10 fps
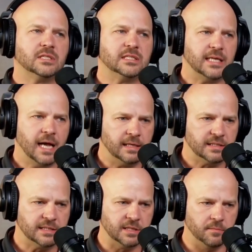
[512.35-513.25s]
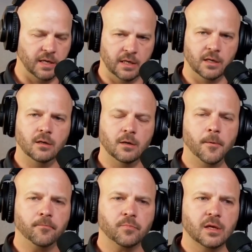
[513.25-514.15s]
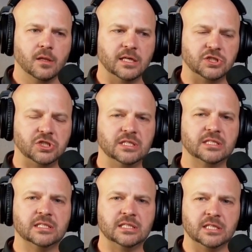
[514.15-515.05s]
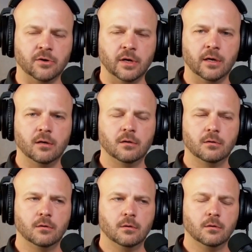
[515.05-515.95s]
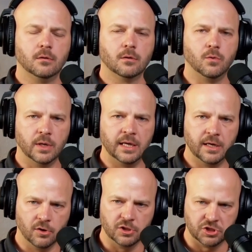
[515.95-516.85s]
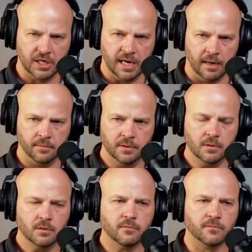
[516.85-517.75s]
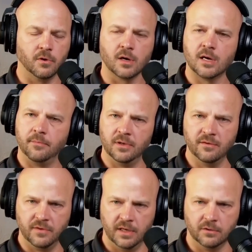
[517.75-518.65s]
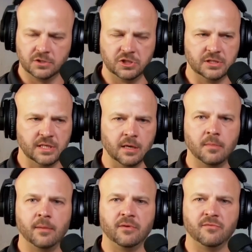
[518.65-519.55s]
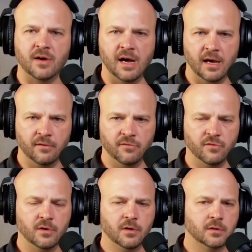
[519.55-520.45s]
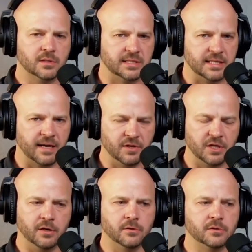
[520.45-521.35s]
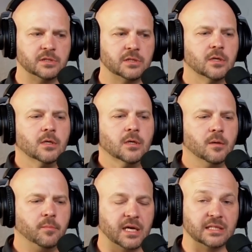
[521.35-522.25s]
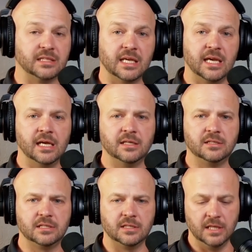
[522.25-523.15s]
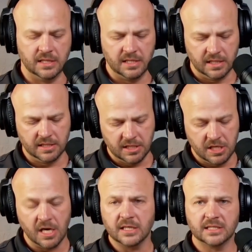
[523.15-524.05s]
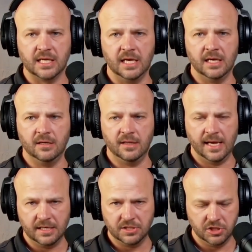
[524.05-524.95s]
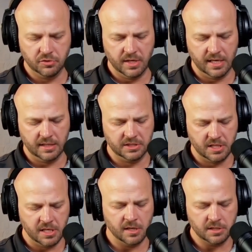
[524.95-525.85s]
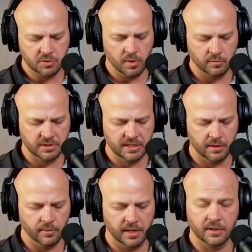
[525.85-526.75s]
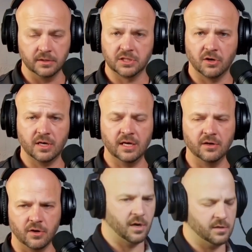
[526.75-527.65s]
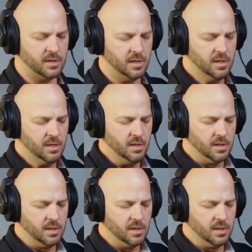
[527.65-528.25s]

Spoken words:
says to me that she's considering quitting her job for a couple of years. She's thinking maybe 5 to 7 years, because the kids, the youngest kid, they had 2 kids. The youngest one was getting ready to start kindergarten.